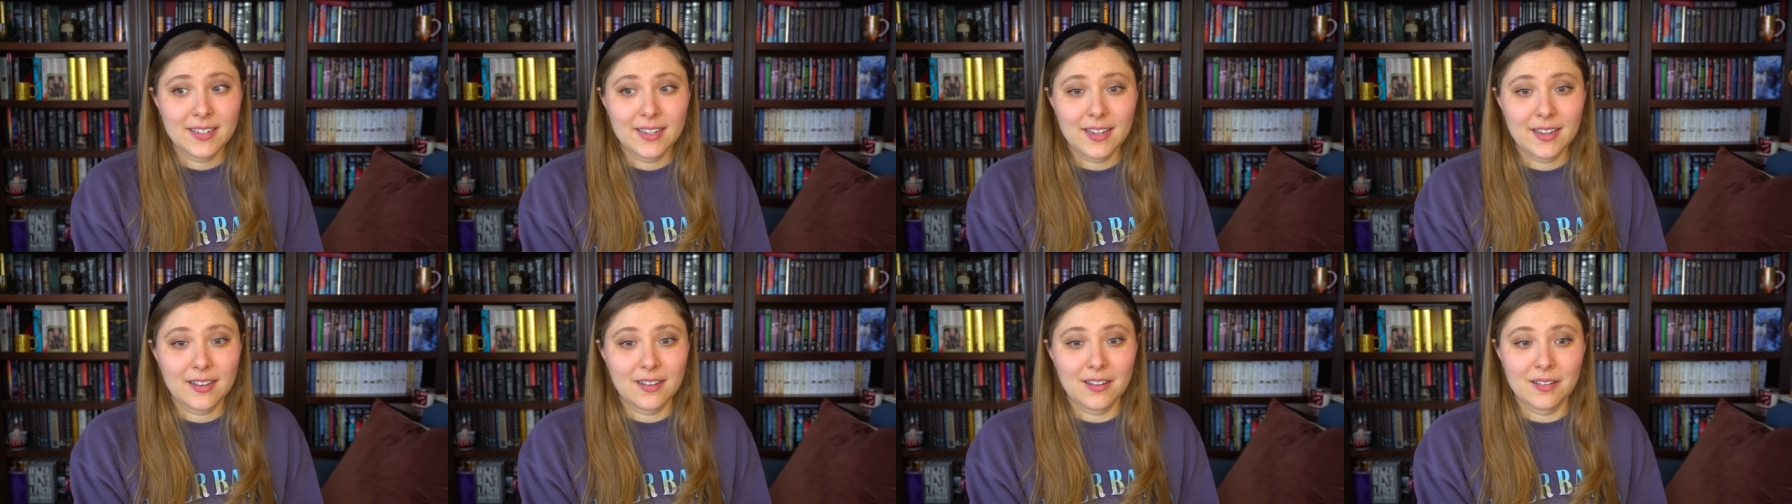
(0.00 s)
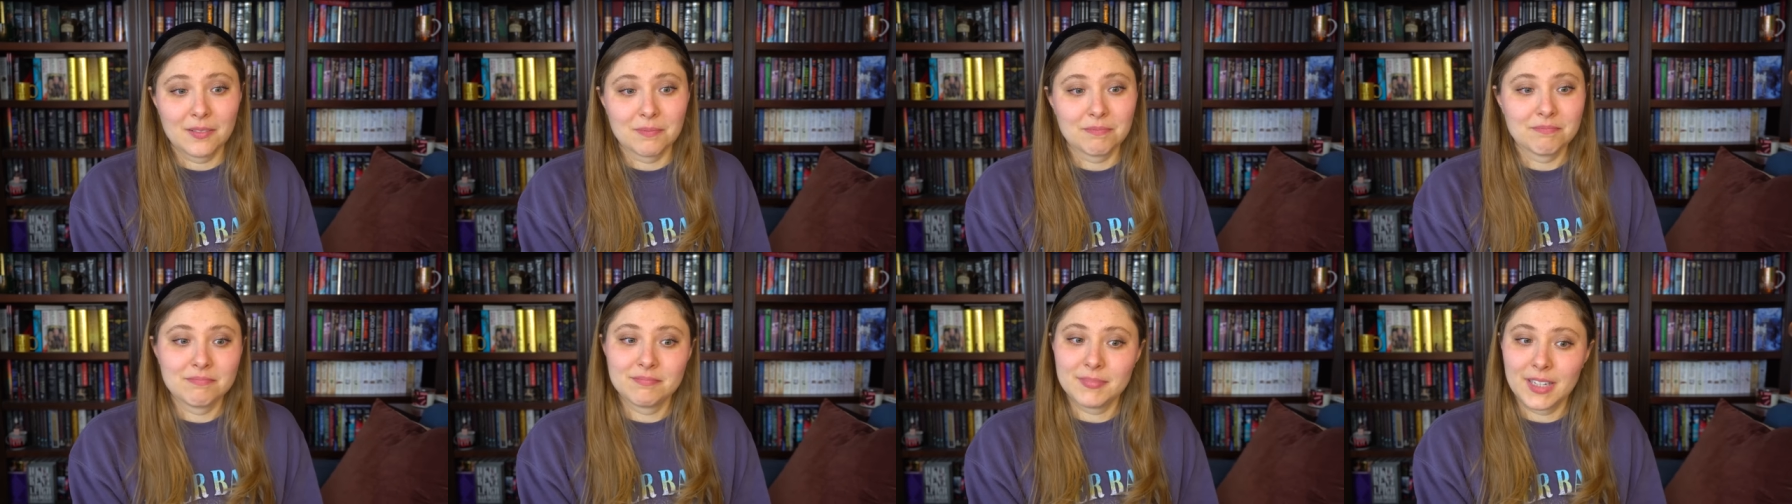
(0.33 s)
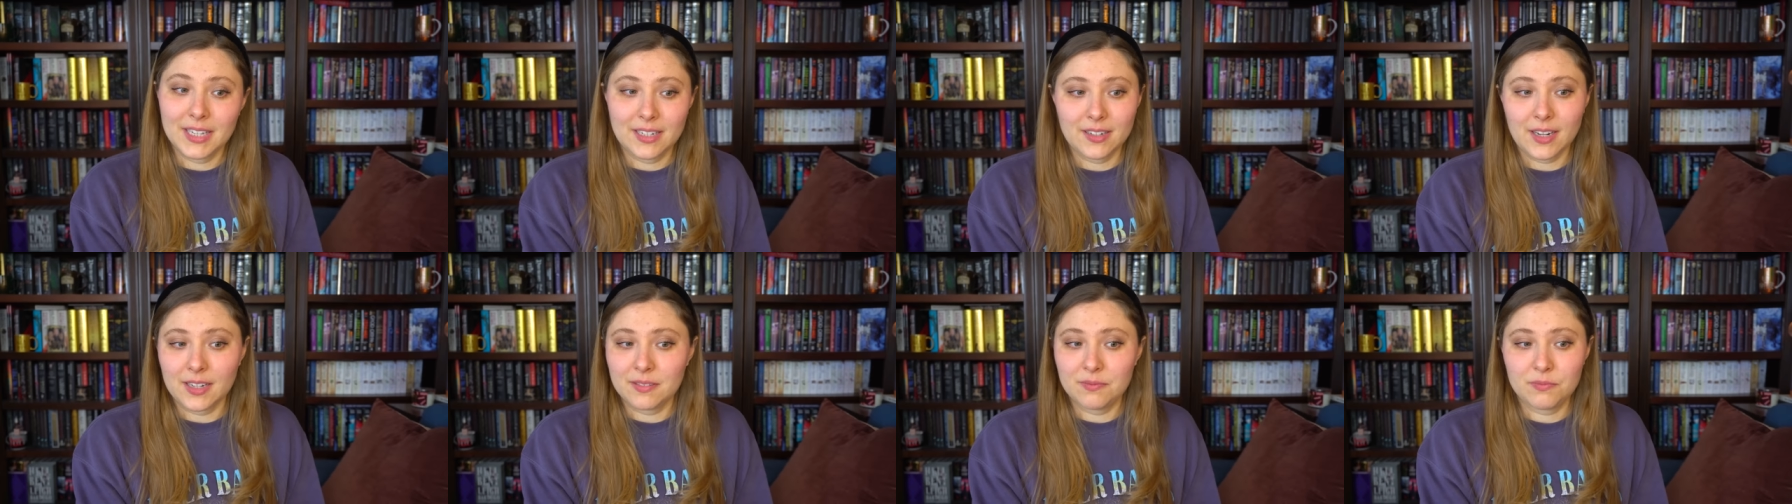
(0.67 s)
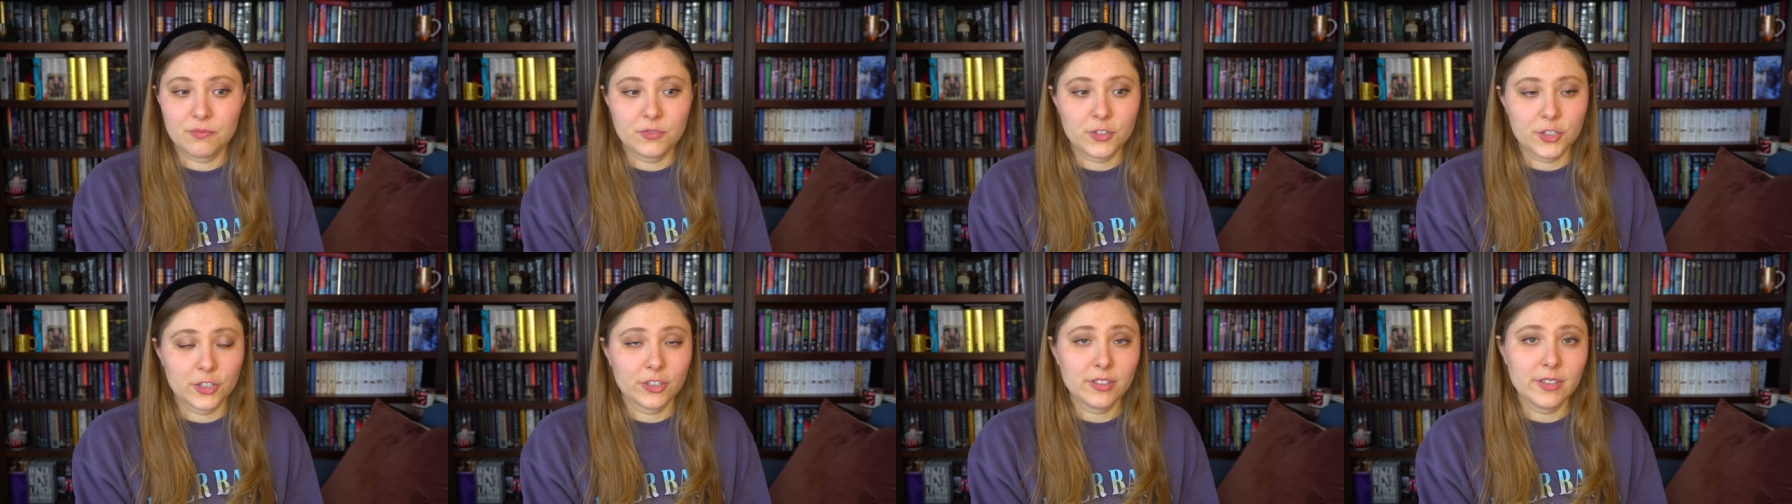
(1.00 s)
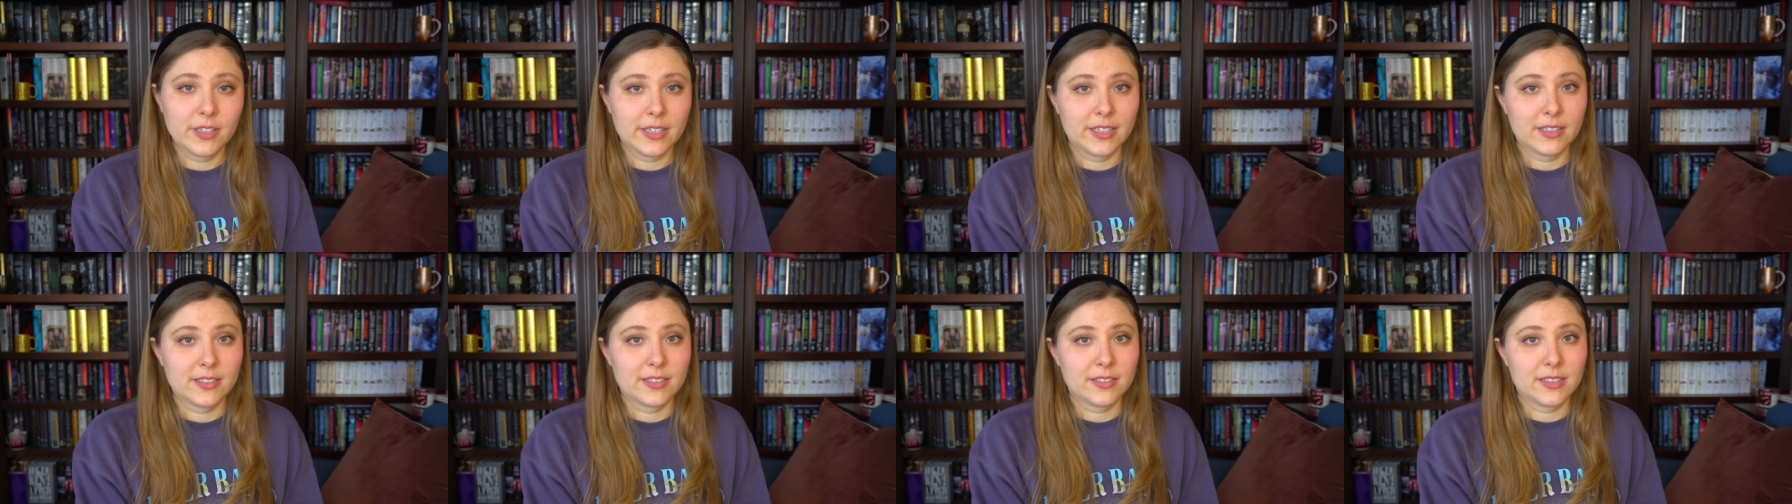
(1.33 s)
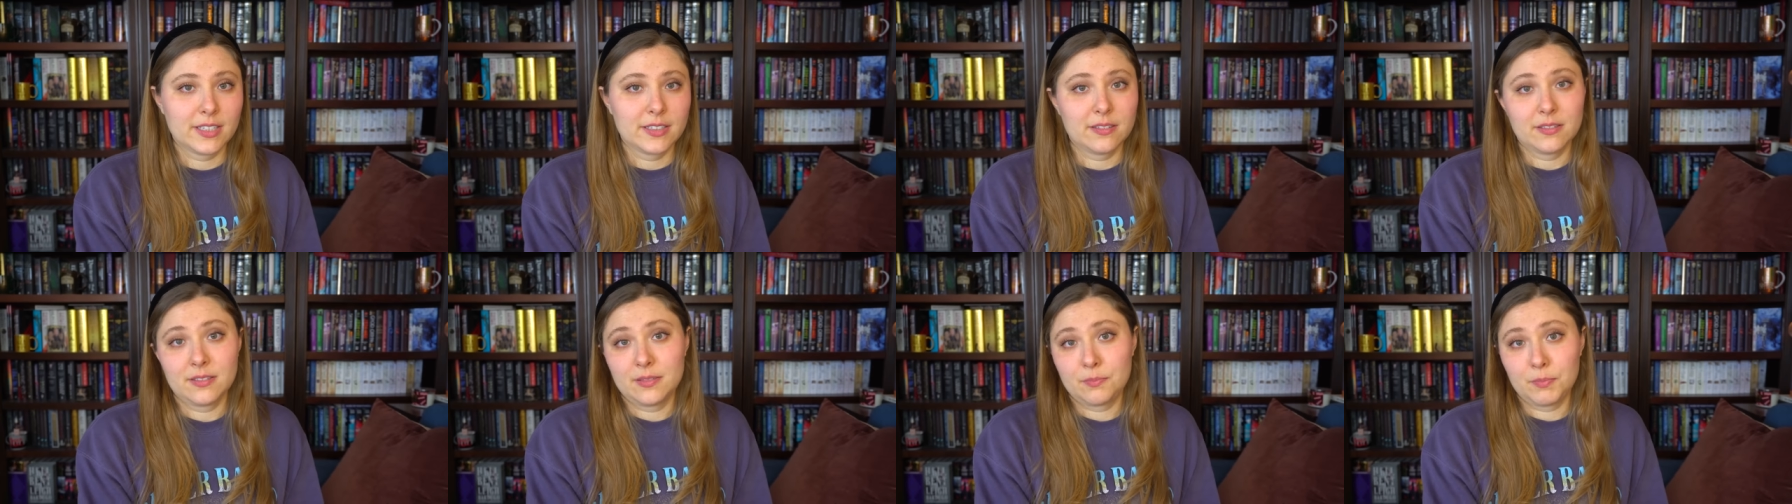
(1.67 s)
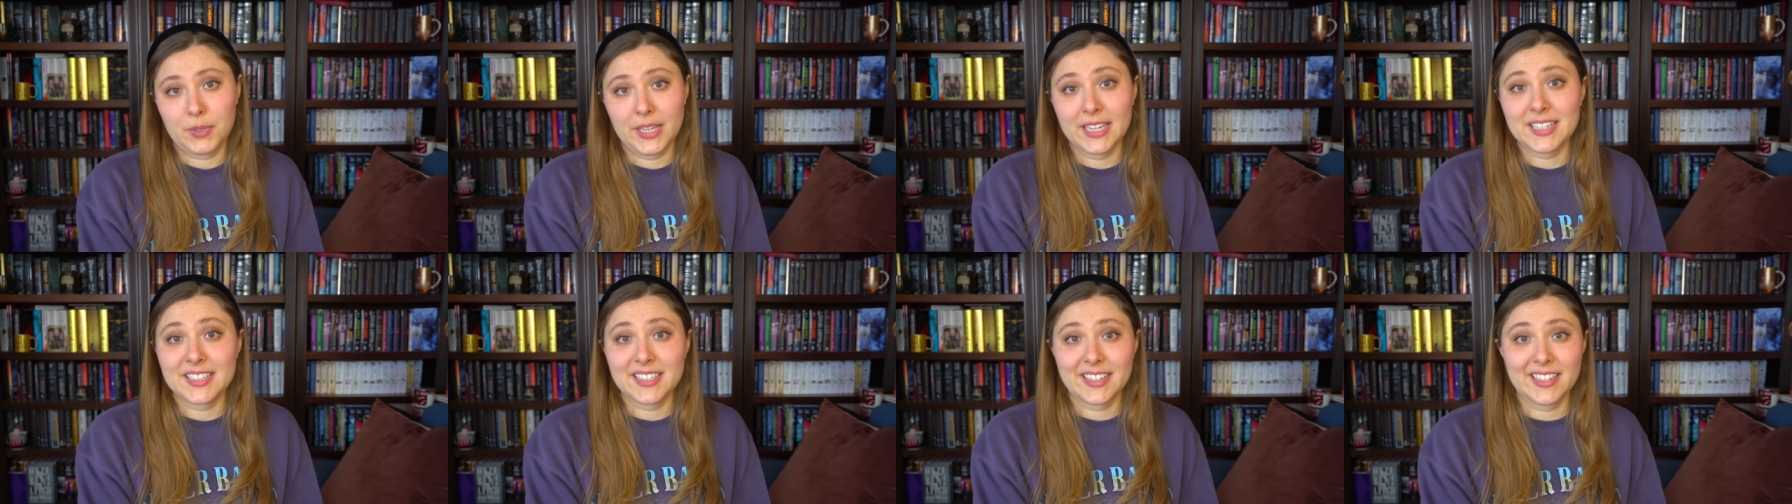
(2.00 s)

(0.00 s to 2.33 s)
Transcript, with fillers: And I certainly plan